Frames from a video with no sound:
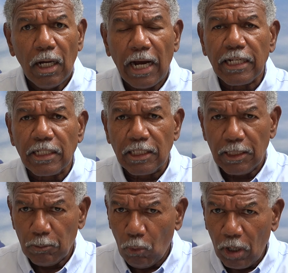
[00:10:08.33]
I can
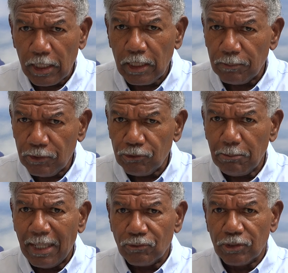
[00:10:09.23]
keep walking up this
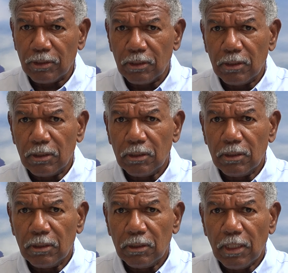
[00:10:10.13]
mountain
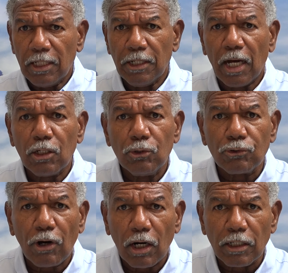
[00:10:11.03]
and not
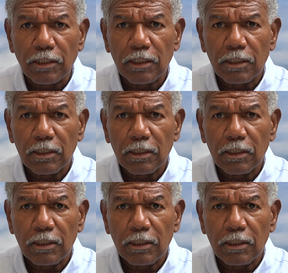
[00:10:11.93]
lose heart